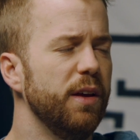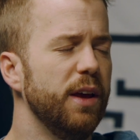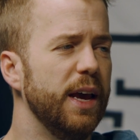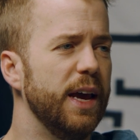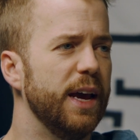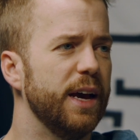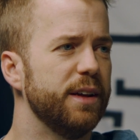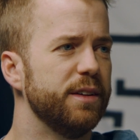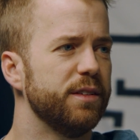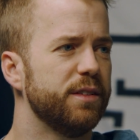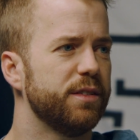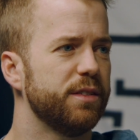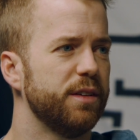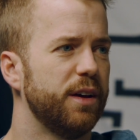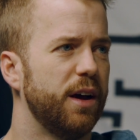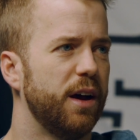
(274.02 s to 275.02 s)
and
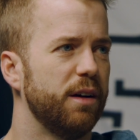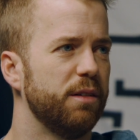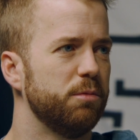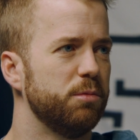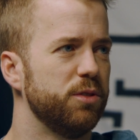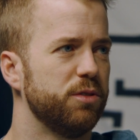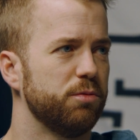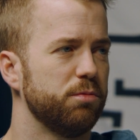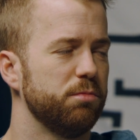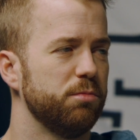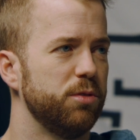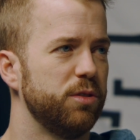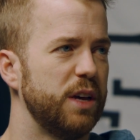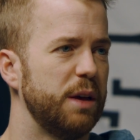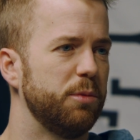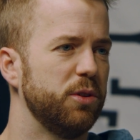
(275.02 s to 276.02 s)

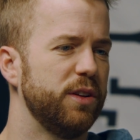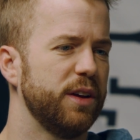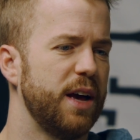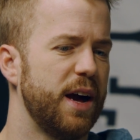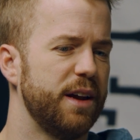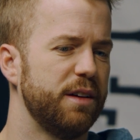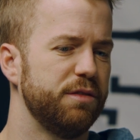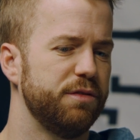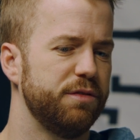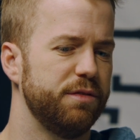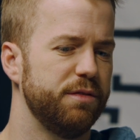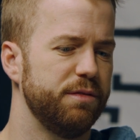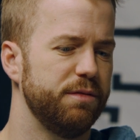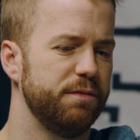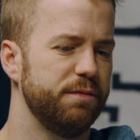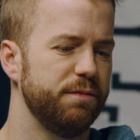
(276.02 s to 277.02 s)
was able to kind of
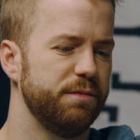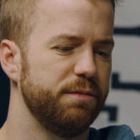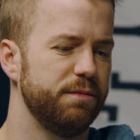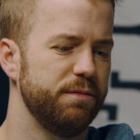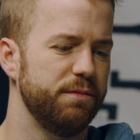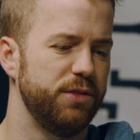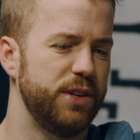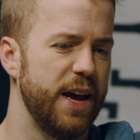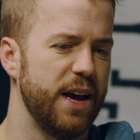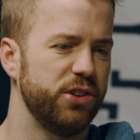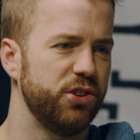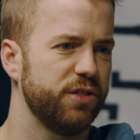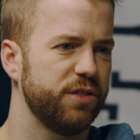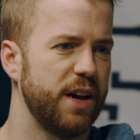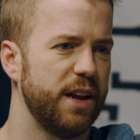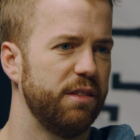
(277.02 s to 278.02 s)

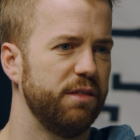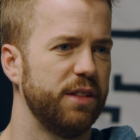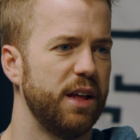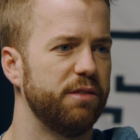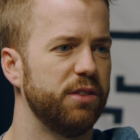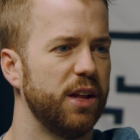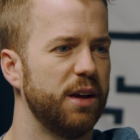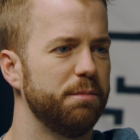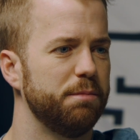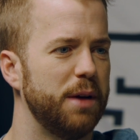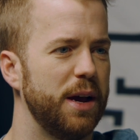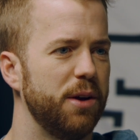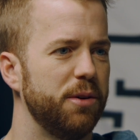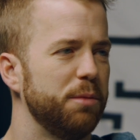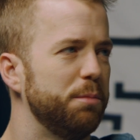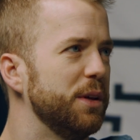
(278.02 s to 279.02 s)
level up
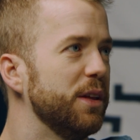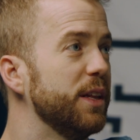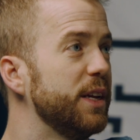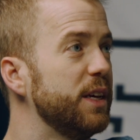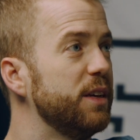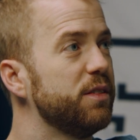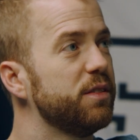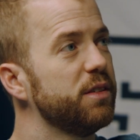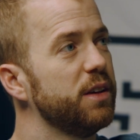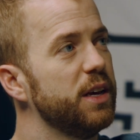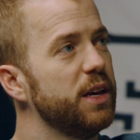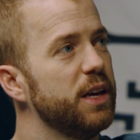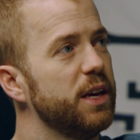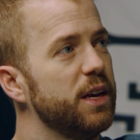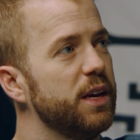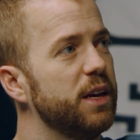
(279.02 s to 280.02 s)
my own abilities.
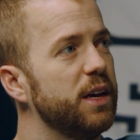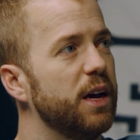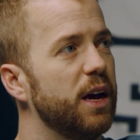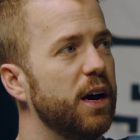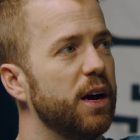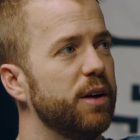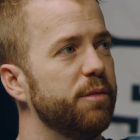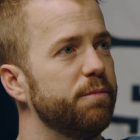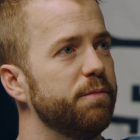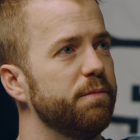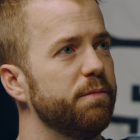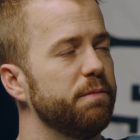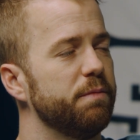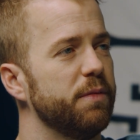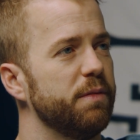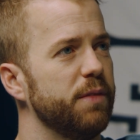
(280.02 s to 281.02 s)

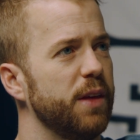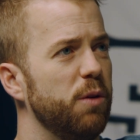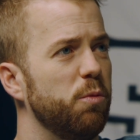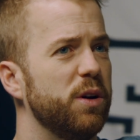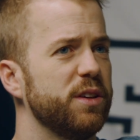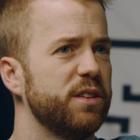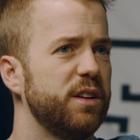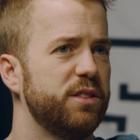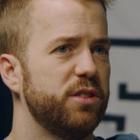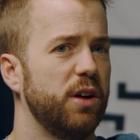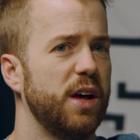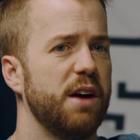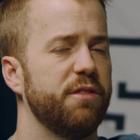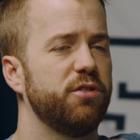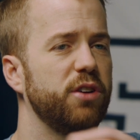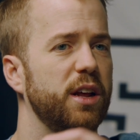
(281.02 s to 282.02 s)
It wasn't until
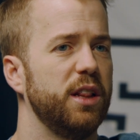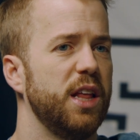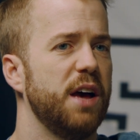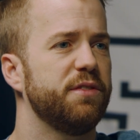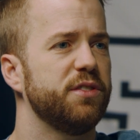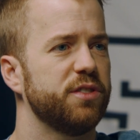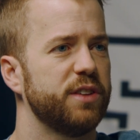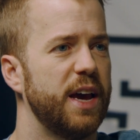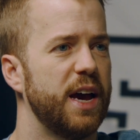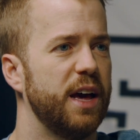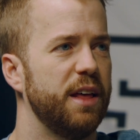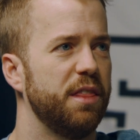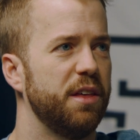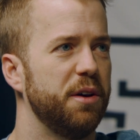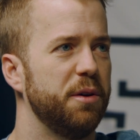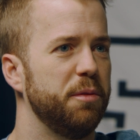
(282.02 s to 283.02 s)
after I left
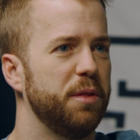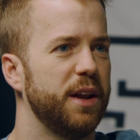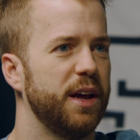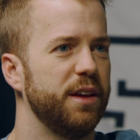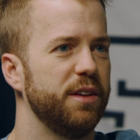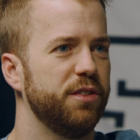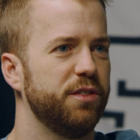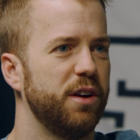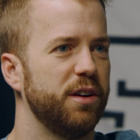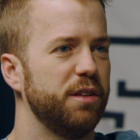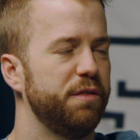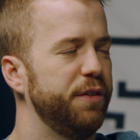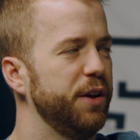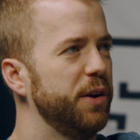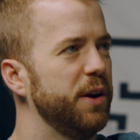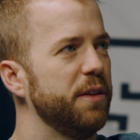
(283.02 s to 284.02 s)
SCAD, though, that I started to
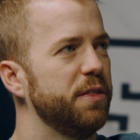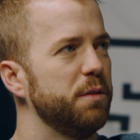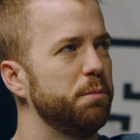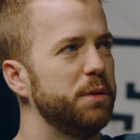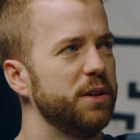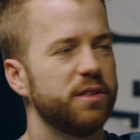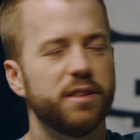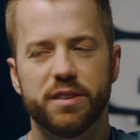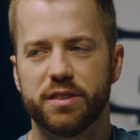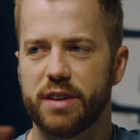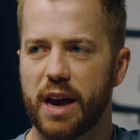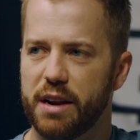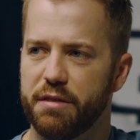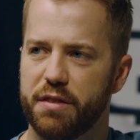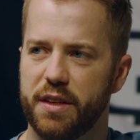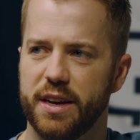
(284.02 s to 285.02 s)
figure out the business
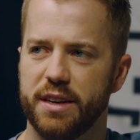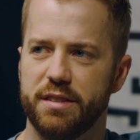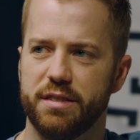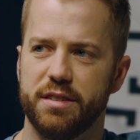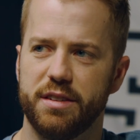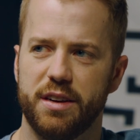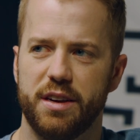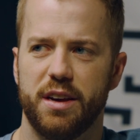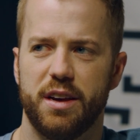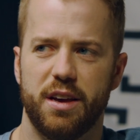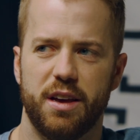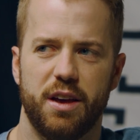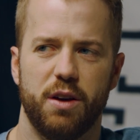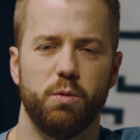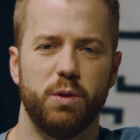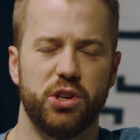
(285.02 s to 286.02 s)
side of things,
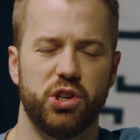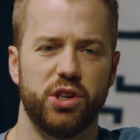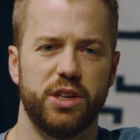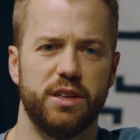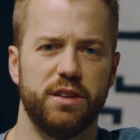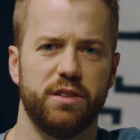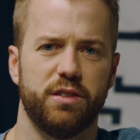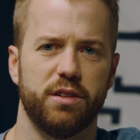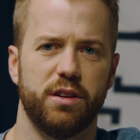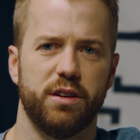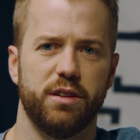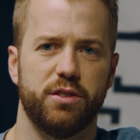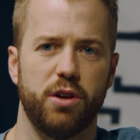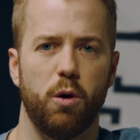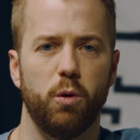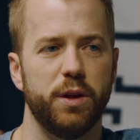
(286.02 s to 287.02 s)
which is a
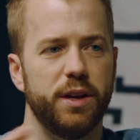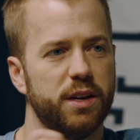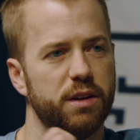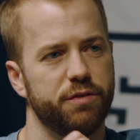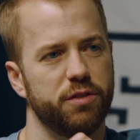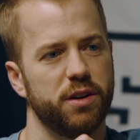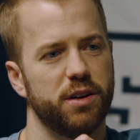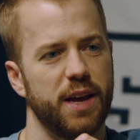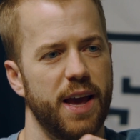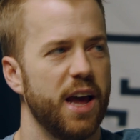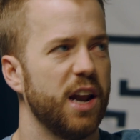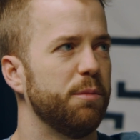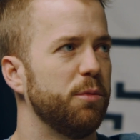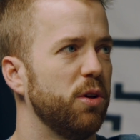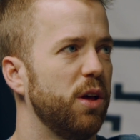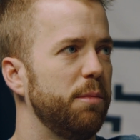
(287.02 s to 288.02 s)
totally different
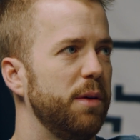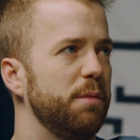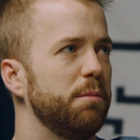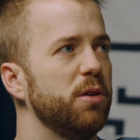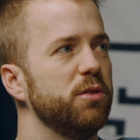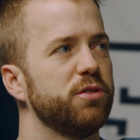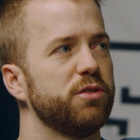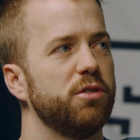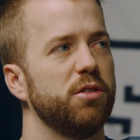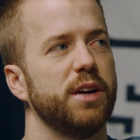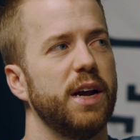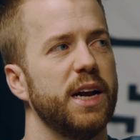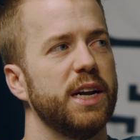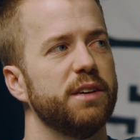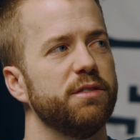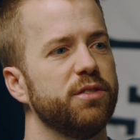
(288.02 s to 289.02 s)
animal. I mean, most
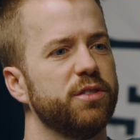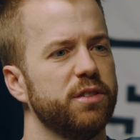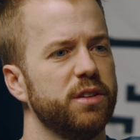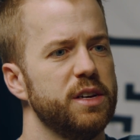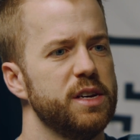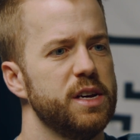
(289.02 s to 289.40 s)
creatives,